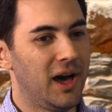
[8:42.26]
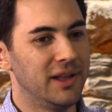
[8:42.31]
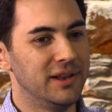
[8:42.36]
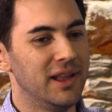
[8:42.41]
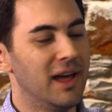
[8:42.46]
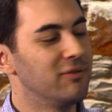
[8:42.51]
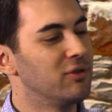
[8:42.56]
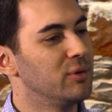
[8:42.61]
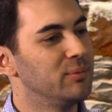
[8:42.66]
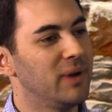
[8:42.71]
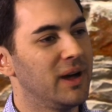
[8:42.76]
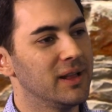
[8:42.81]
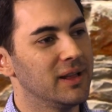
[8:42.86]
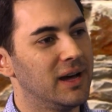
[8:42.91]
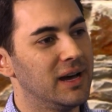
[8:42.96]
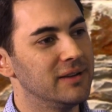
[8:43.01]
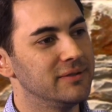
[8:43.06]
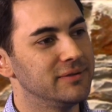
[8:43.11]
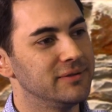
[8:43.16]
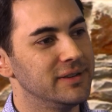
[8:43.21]
Never in my
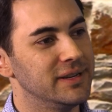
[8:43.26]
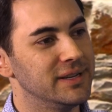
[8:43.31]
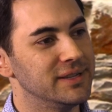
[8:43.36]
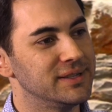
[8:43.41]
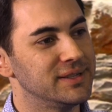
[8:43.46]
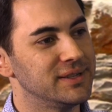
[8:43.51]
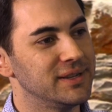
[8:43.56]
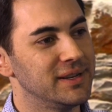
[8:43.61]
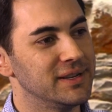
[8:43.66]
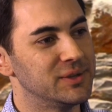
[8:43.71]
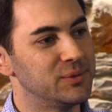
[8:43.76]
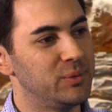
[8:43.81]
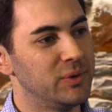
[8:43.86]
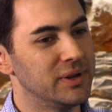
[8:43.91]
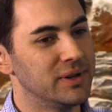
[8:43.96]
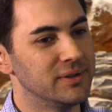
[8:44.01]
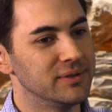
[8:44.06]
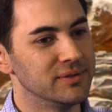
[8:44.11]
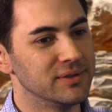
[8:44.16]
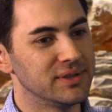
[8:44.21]
life. It's
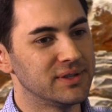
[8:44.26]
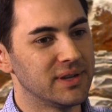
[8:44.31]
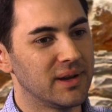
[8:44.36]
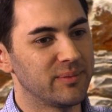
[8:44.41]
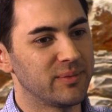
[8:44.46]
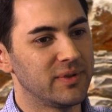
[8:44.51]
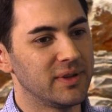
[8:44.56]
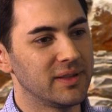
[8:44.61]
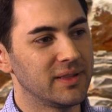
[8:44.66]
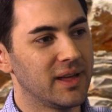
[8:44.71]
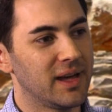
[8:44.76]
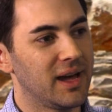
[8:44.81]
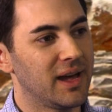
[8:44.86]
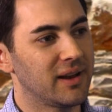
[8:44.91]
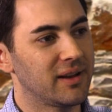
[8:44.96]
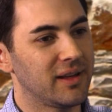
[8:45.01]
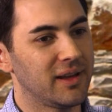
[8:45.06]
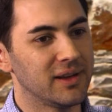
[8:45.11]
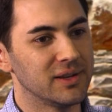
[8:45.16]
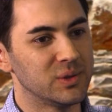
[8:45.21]
been something
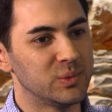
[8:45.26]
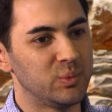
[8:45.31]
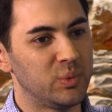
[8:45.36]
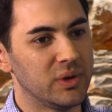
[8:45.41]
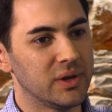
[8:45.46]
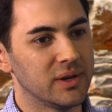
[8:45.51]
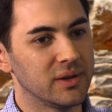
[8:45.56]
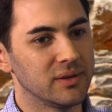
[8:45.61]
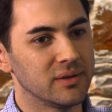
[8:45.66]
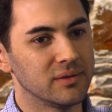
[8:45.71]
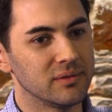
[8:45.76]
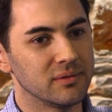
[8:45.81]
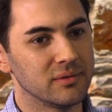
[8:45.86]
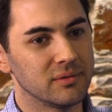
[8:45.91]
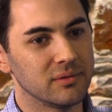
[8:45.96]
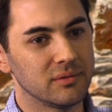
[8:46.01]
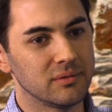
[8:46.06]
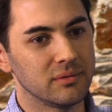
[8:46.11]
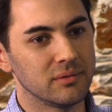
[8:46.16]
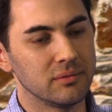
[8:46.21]
that has been,
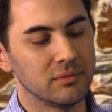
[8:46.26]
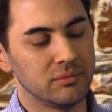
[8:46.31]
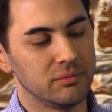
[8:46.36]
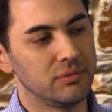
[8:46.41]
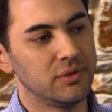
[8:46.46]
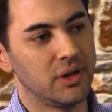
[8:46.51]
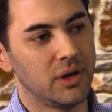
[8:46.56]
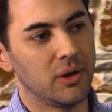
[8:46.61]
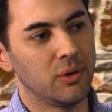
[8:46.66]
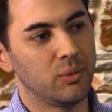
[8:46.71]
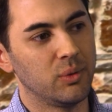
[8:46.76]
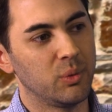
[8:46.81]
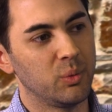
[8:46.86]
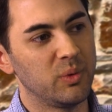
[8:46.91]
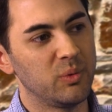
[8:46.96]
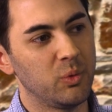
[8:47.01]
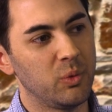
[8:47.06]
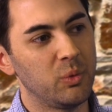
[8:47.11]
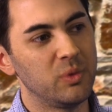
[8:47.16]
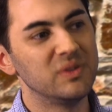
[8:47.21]
you know,
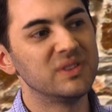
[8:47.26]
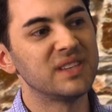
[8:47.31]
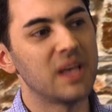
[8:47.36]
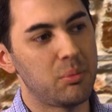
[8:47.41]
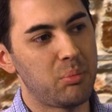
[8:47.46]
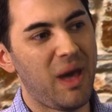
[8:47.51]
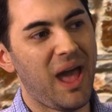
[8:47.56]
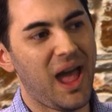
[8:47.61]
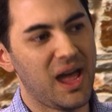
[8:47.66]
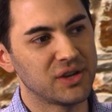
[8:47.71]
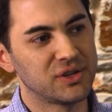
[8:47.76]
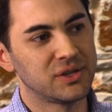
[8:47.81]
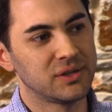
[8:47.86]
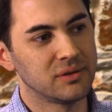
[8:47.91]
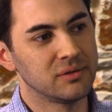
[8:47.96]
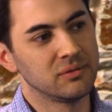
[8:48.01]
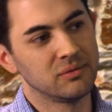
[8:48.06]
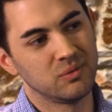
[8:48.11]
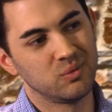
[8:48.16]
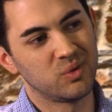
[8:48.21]
when we say
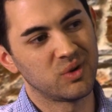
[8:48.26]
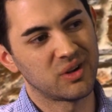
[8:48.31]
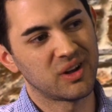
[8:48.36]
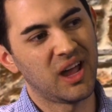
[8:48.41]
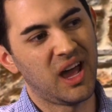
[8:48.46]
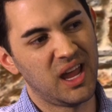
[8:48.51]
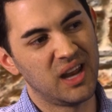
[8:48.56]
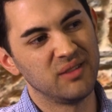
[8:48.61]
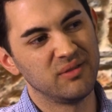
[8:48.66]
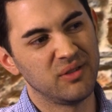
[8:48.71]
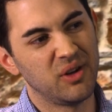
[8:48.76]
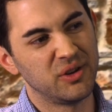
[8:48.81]
passion, we're kind of